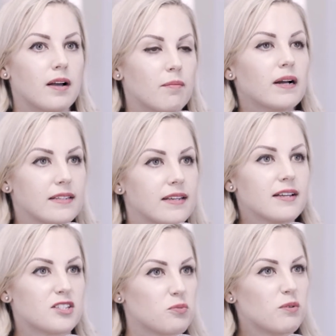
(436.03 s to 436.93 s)
But
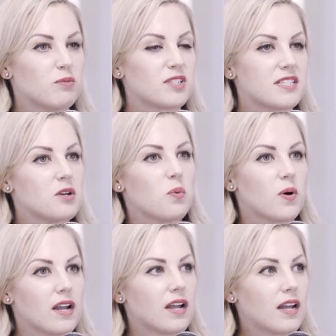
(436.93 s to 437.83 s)
yes, we will see
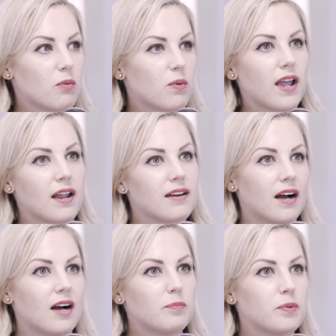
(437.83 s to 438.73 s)
where we end
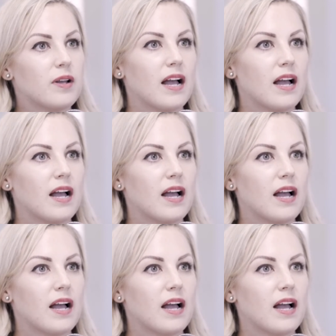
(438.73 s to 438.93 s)
up.